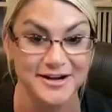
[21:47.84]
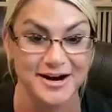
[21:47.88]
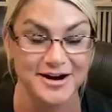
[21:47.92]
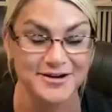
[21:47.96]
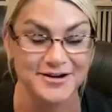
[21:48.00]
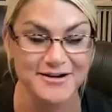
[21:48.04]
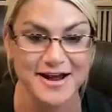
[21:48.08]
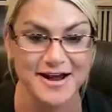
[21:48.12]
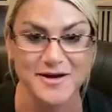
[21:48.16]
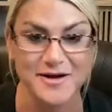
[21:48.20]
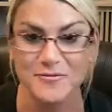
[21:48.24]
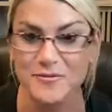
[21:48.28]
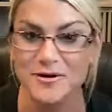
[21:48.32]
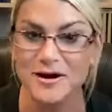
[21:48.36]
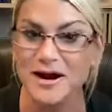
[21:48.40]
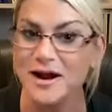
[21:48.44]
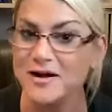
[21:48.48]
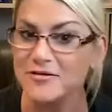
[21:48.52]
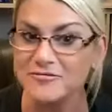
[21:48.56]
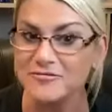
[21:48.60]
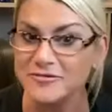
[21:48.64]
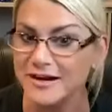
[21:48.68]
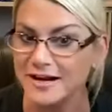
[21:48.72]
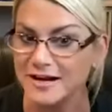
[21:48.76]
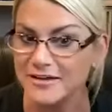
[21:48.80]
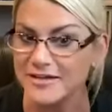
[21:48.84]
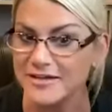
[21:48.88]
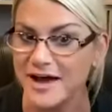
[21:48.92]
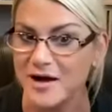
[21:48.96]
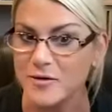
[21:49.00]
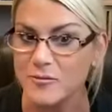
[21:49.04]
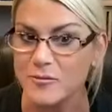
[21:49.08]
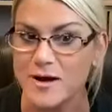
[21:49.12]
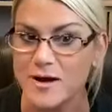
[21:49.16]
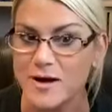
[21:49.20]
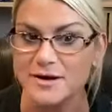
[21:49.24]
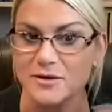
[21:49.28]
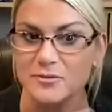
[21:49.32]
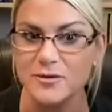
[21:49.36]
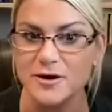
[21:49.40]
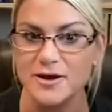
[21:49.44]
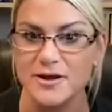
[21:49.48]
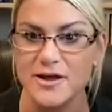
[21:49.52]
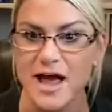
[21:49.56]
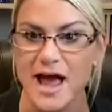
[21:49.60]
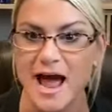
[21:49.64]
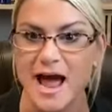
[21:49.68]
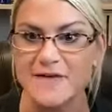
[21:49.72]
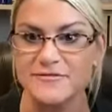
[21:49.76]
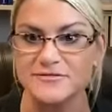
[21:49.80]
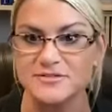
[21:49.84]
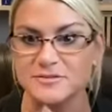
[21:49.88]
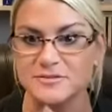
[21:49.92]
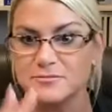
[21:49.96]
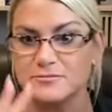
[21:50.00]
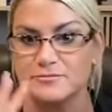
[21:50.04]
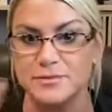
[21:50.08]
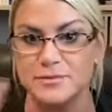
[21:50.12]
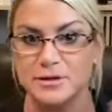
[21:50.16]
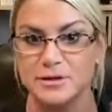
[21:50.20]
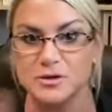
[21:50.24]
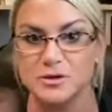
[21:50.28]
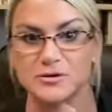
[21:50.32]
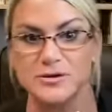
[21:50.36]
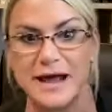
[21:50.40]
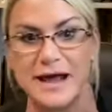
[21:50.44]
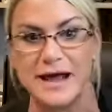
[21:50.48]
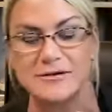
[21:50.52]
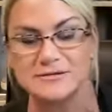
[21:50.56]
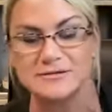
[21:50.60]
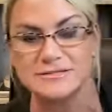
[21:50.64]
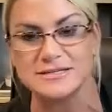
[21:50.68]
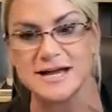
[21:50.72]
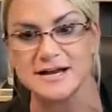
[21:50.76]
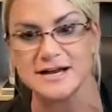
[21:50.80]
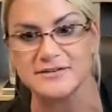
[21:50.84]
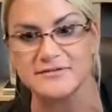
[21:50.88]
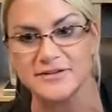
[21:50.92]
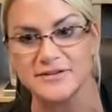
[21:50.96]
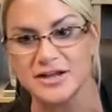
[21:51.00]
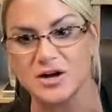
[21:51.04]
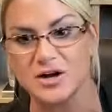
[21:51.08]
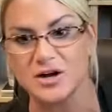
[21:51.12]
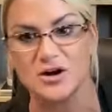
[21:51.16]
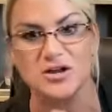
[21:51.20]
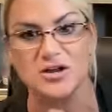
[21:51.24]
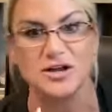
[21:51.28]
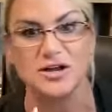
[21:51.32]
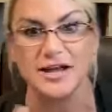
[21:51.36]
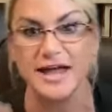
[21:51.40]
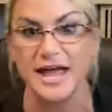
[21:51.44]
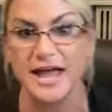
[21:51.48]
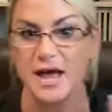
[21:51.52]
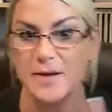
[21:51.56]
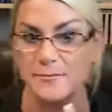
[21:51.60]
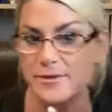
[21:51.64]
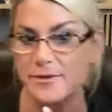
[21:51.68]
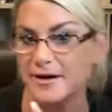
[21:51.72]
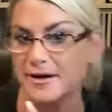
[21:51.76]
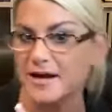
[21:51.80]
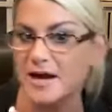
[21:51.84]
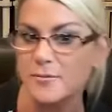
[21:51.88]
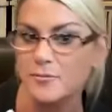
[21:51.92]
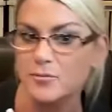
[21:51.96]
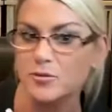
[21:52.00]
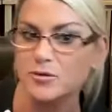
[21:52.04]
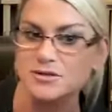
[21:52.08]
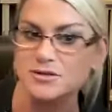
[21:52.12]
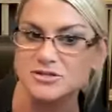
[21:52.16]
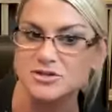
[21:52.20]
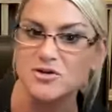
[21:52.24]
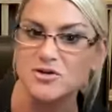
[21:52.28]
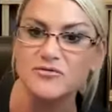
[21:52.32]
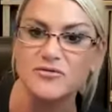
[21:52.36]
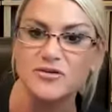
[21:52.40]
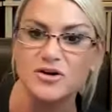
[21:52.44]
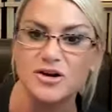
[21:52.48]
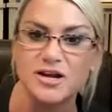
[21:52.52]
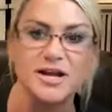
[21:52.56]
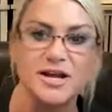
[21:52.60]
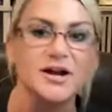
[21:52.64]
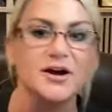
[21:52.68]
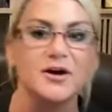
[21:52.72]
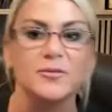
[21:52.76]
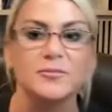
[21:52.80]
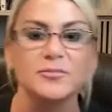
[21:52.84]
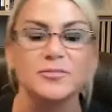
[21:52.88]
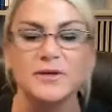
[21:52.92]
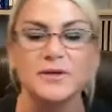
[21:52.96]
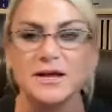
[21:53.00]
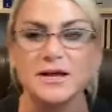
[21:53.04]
All right, we're not rigged that way to where you have to build outside of here or you can't pick up what's over here.